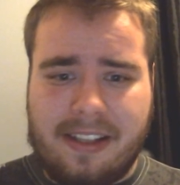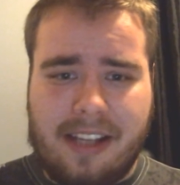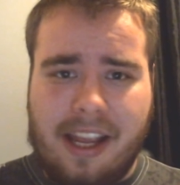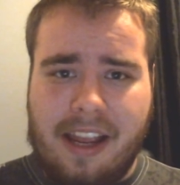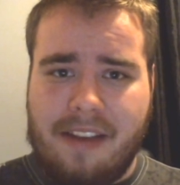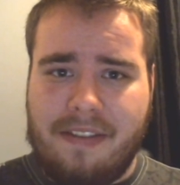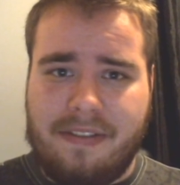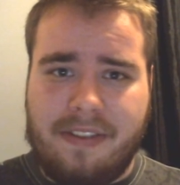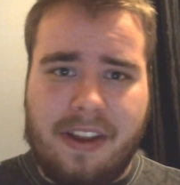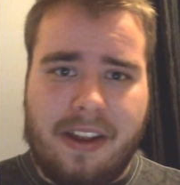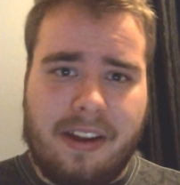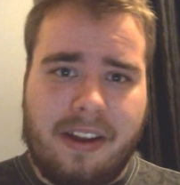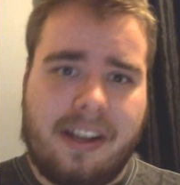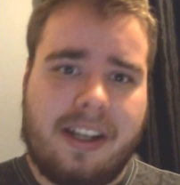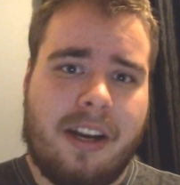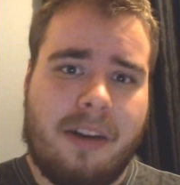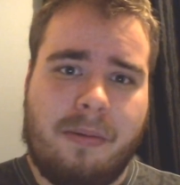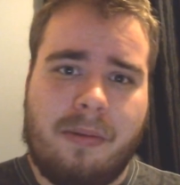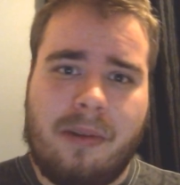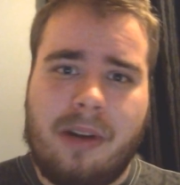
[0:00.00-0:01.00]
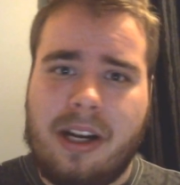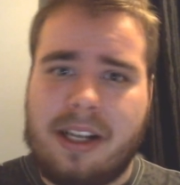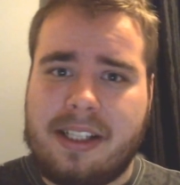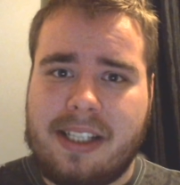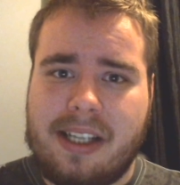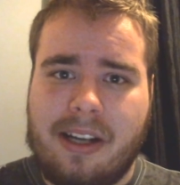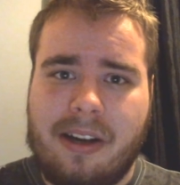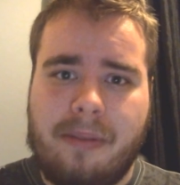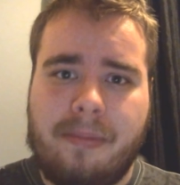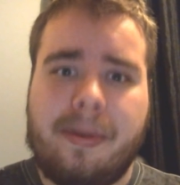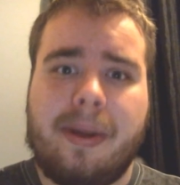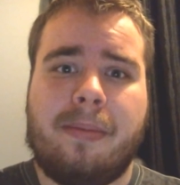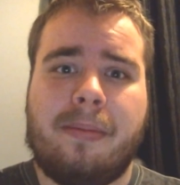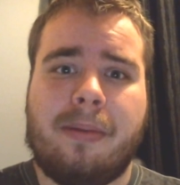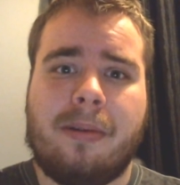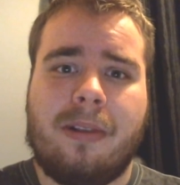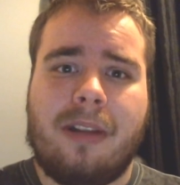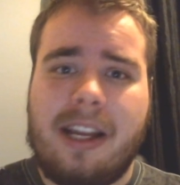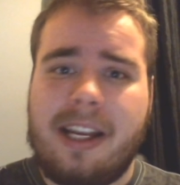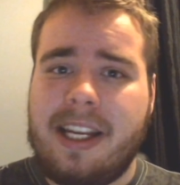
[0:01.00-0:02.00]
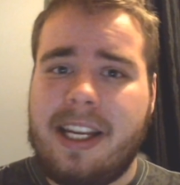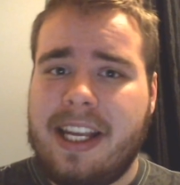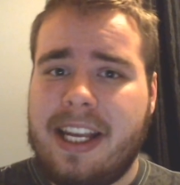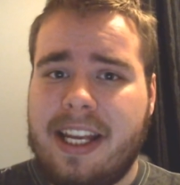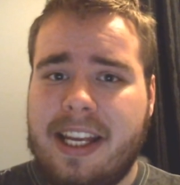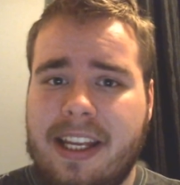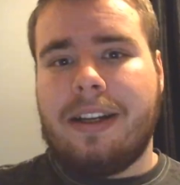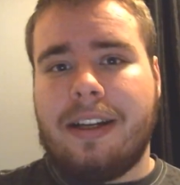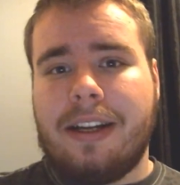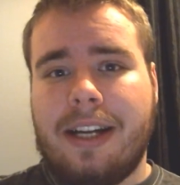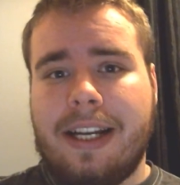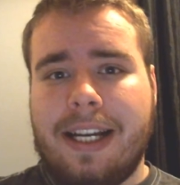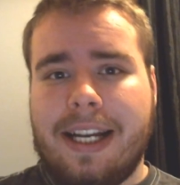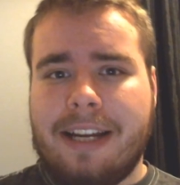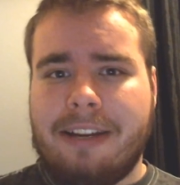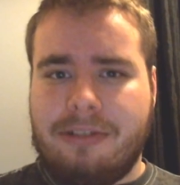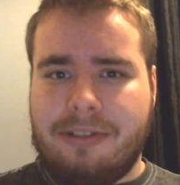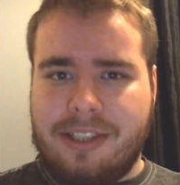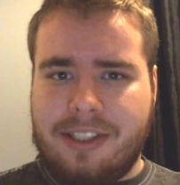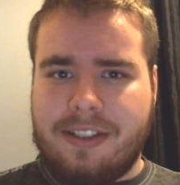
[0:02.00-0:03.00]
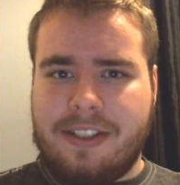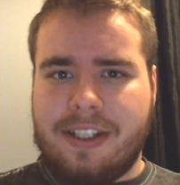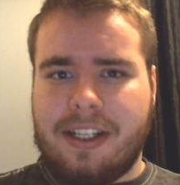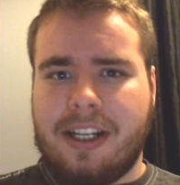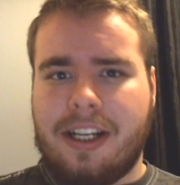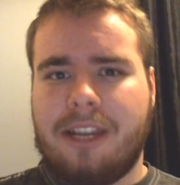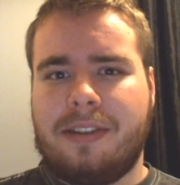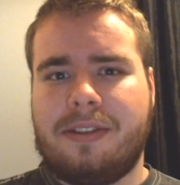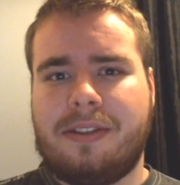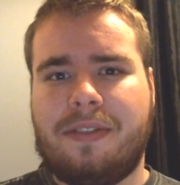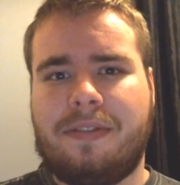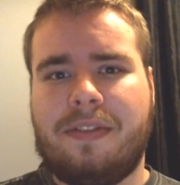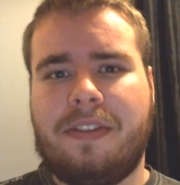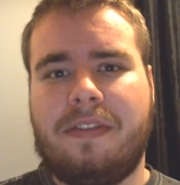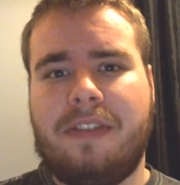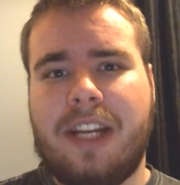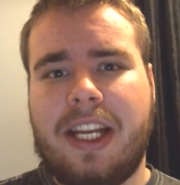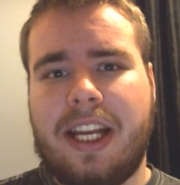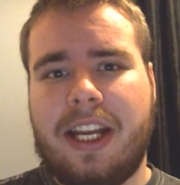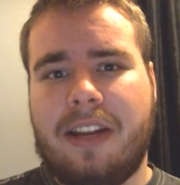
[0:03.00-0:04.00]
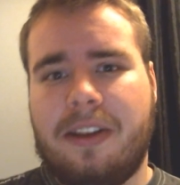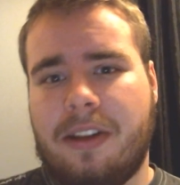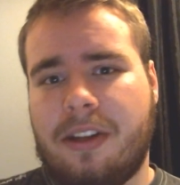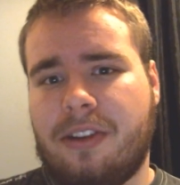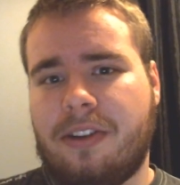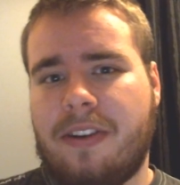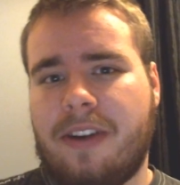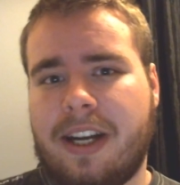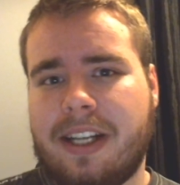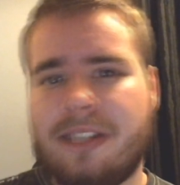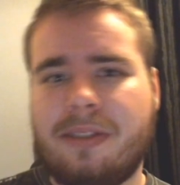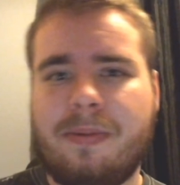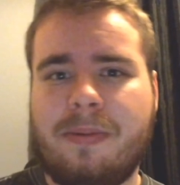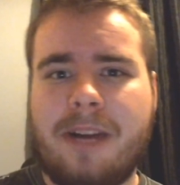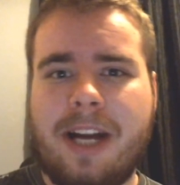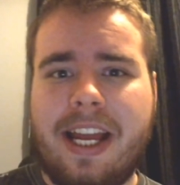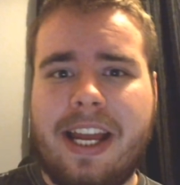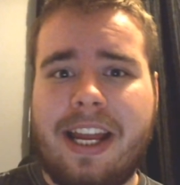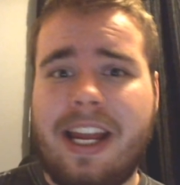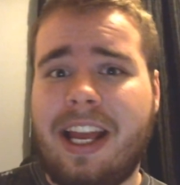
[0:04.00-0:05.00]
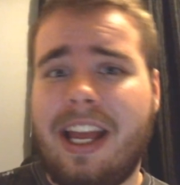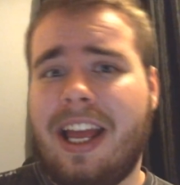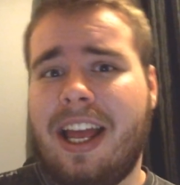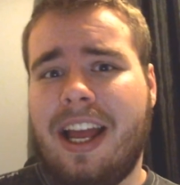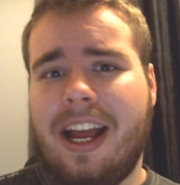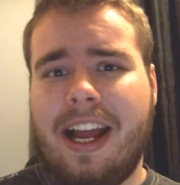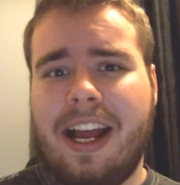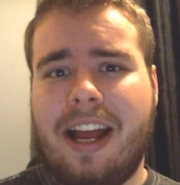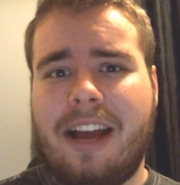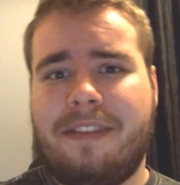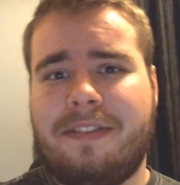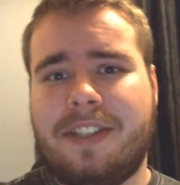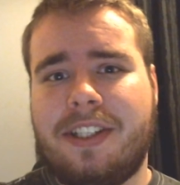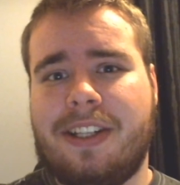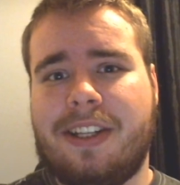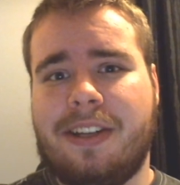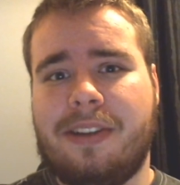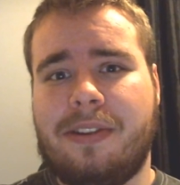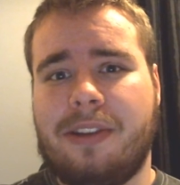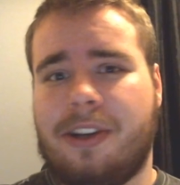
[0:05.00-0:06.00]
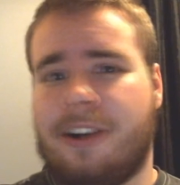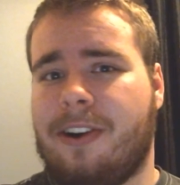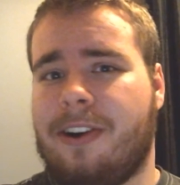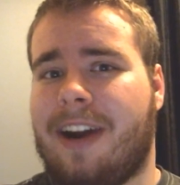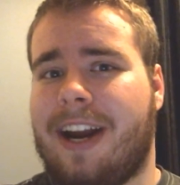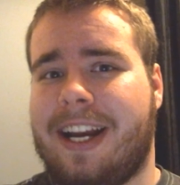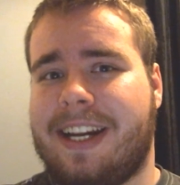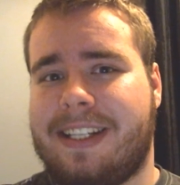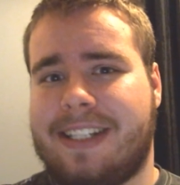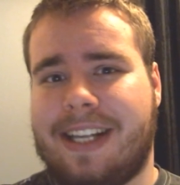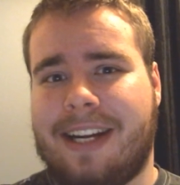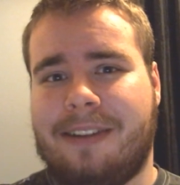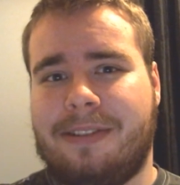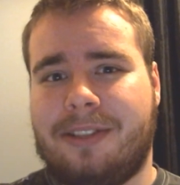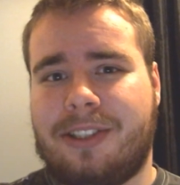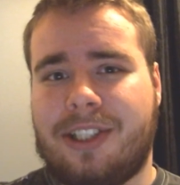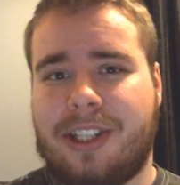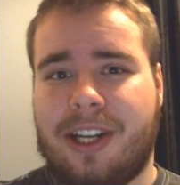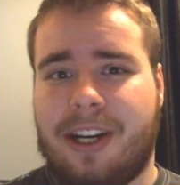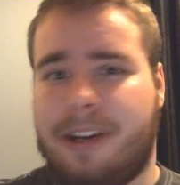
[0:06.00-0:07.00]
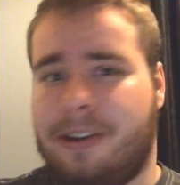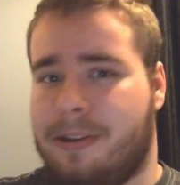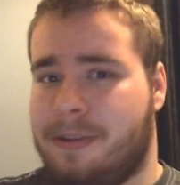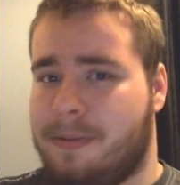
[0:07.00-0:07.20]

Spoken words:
if it kind of works out and people like it. And now, just to close off the video the correct way, I have to do the correct outro.